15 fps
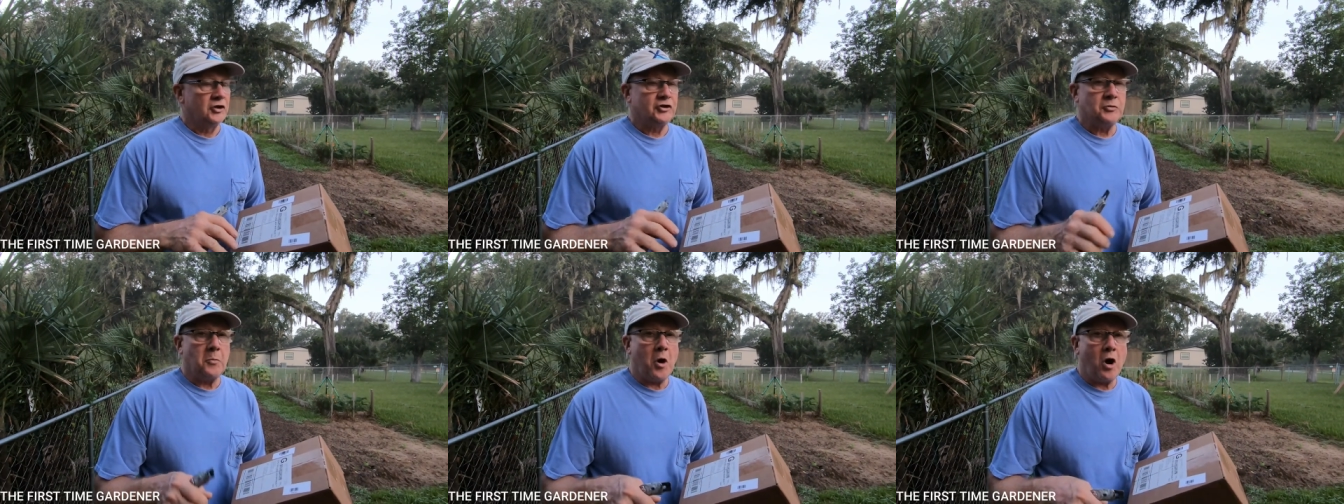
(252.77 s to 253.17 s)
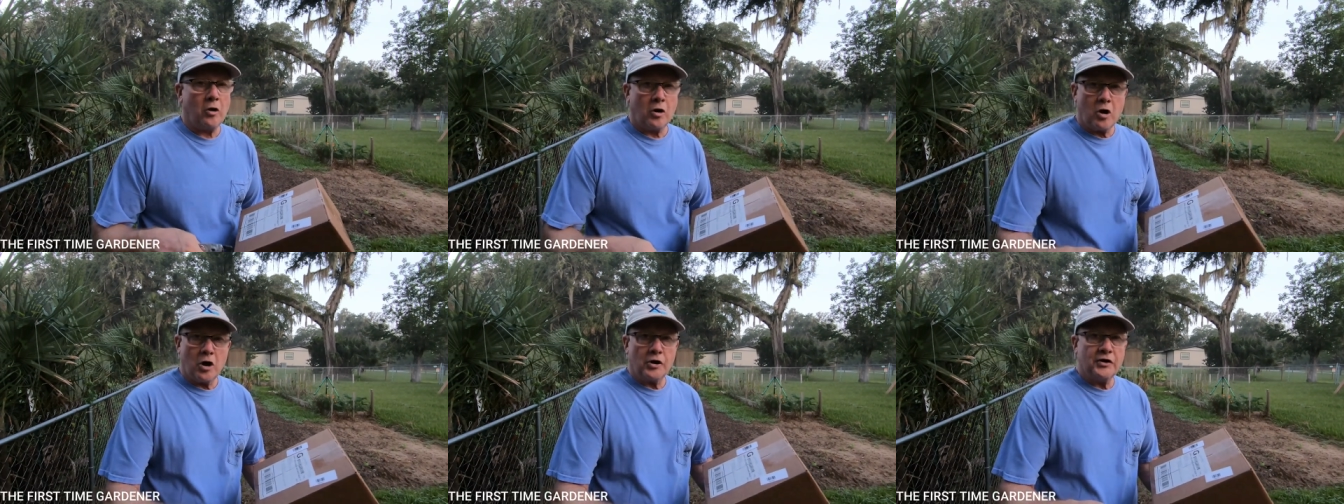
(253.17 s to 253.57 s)

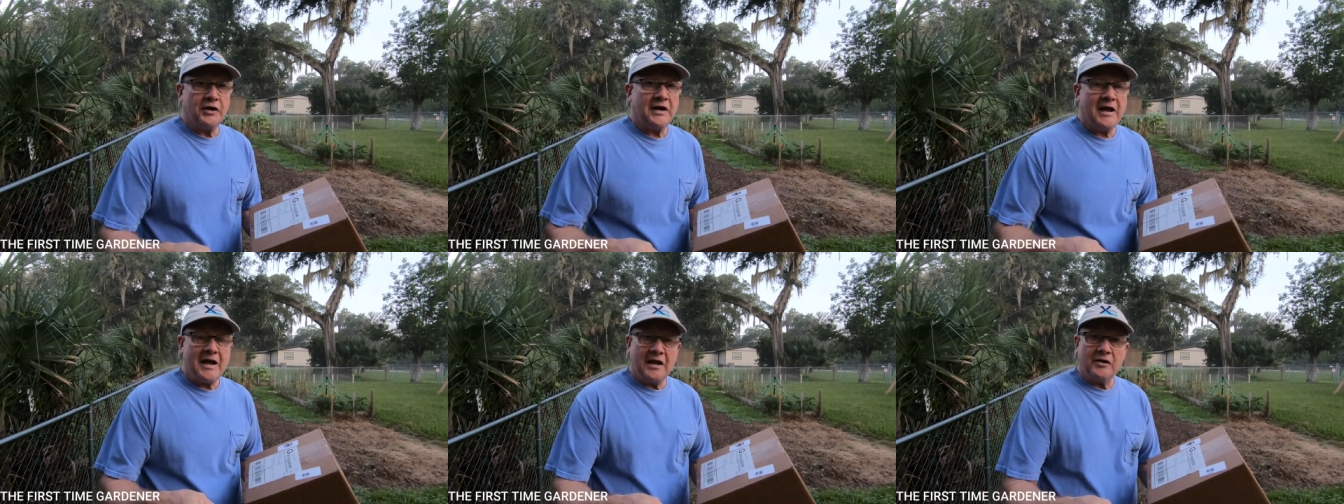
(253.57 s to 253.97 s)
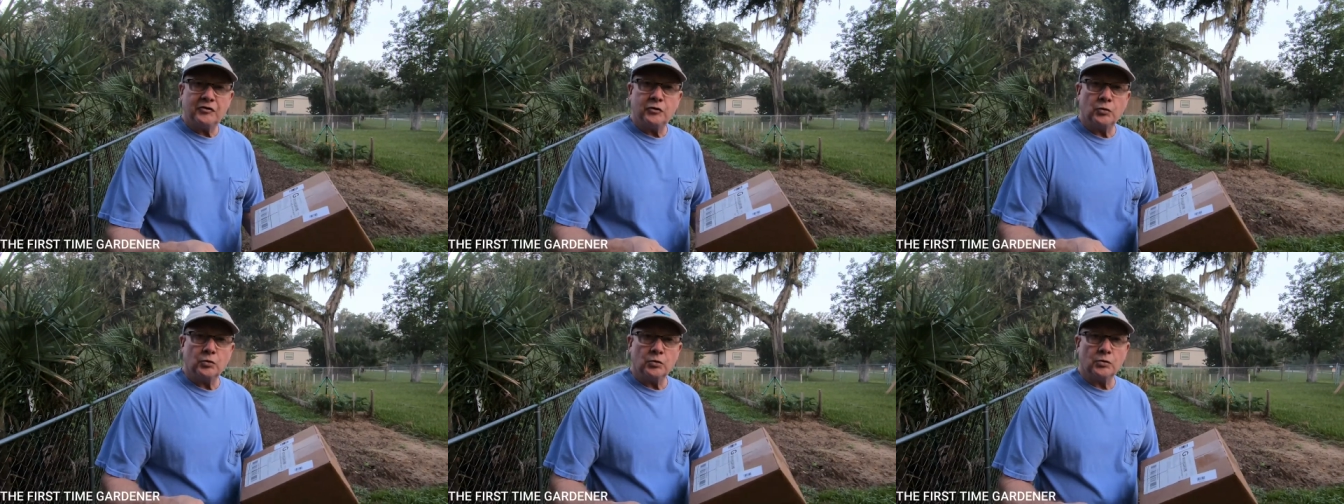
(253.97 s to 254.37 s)
small gardening
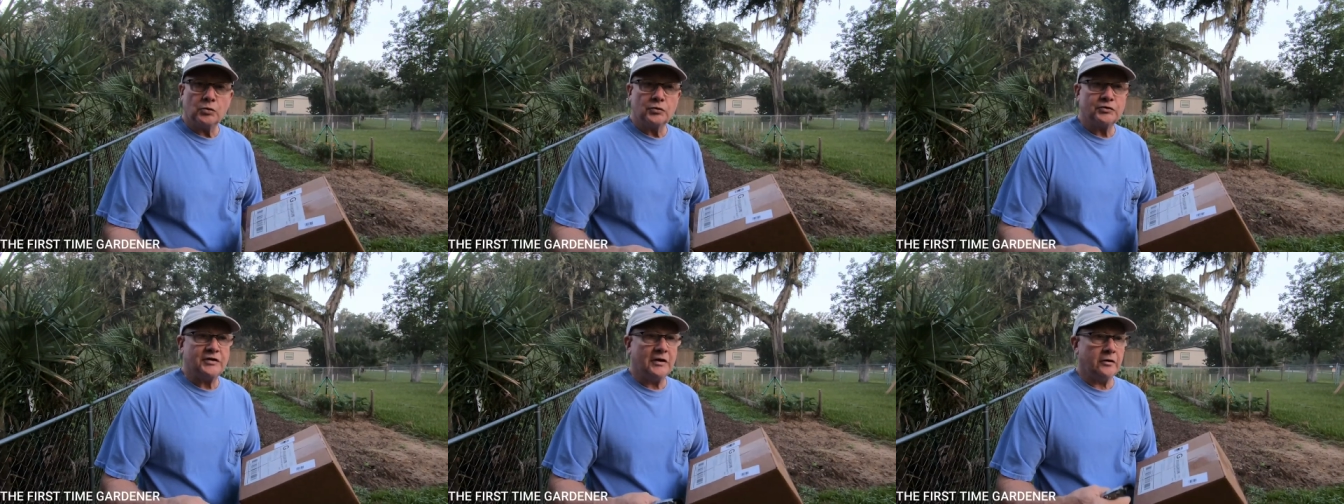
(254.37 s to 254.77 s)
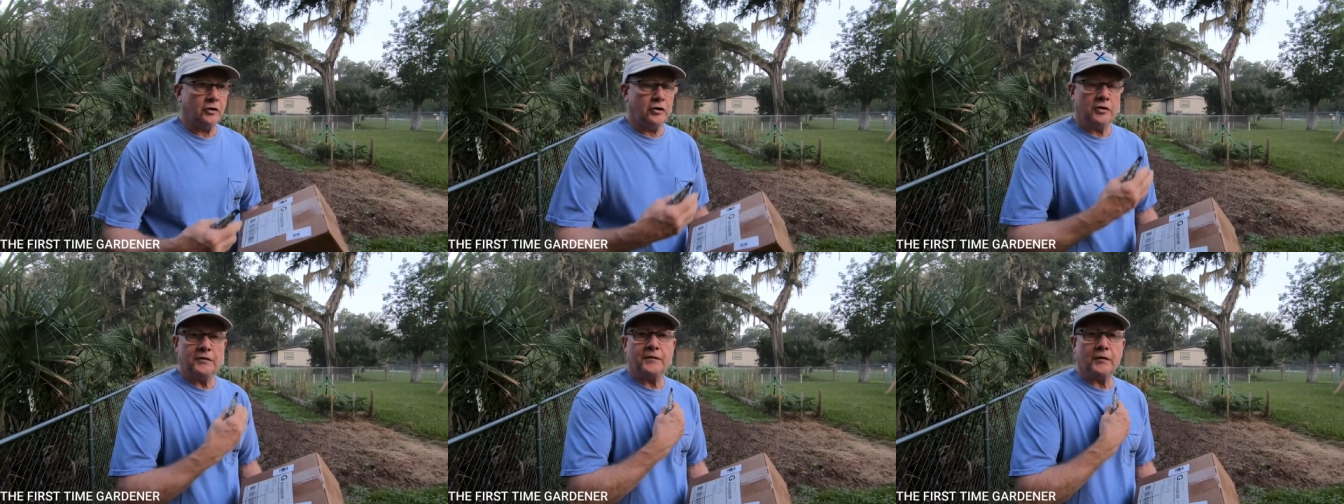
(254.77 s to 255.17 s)
hand tools that are
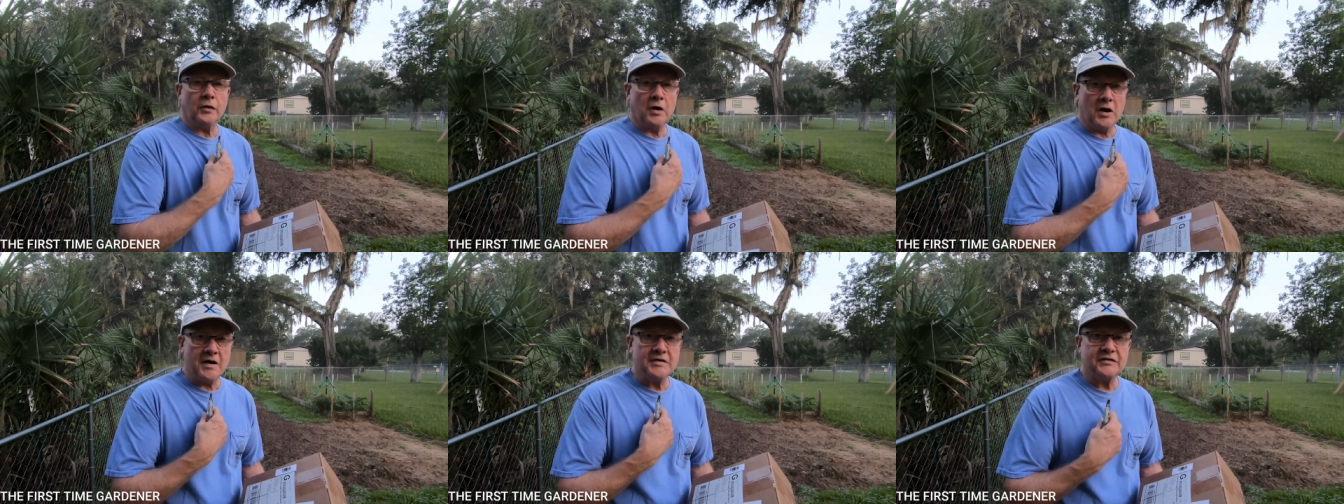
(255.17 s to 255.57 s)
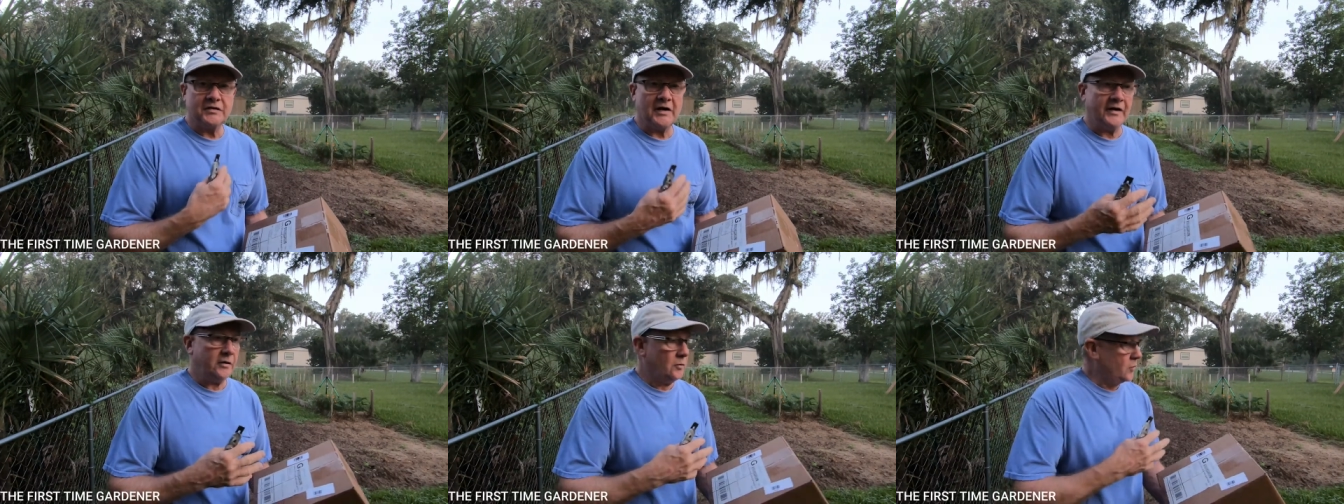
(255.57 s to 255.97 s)
good for
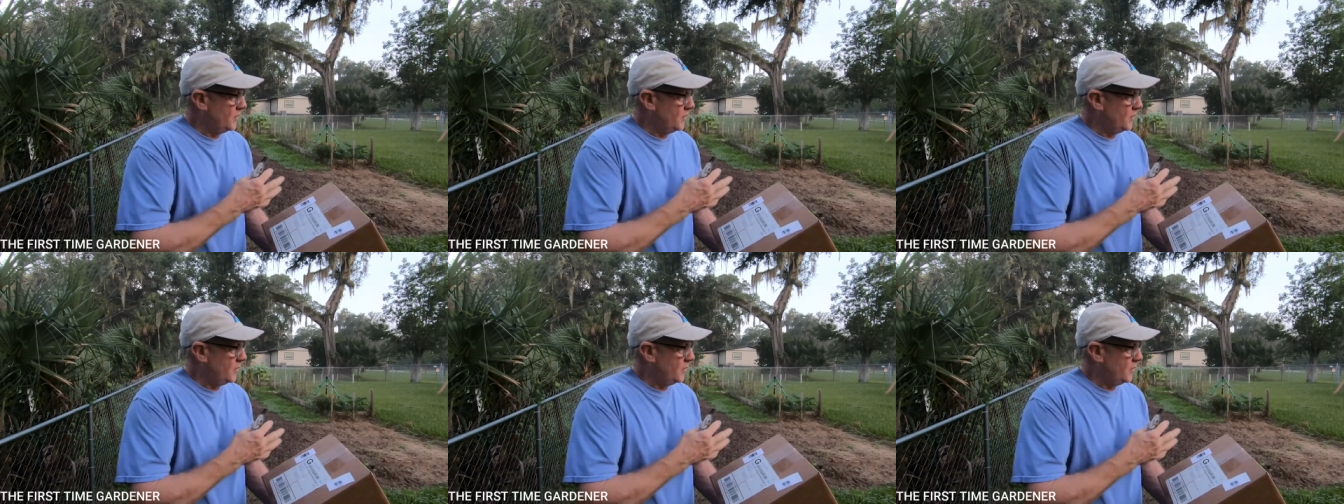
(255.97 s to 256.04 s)
us. Like